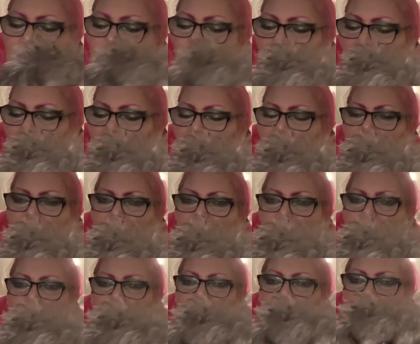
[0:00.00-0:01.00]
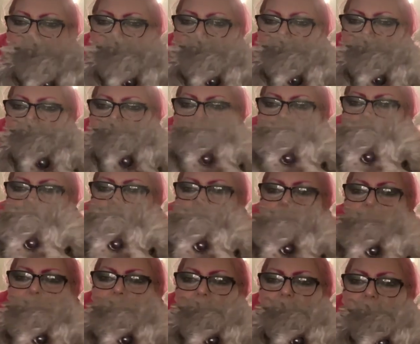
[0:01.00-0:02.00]
Whereas in the day, we
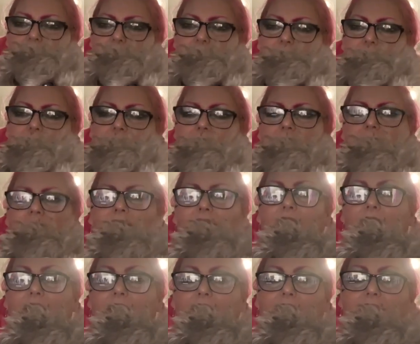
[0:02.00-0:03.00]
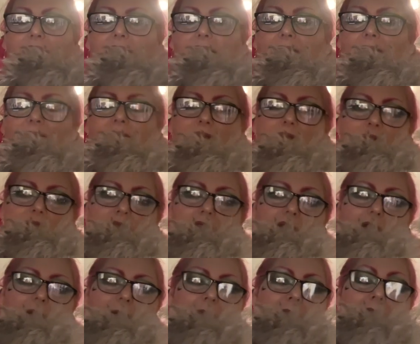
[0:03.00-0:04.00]
can, because in the night you're asleep for a long
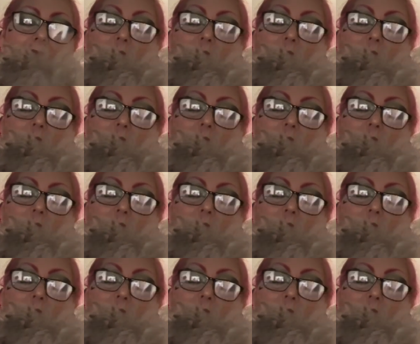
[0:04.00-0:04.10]
time.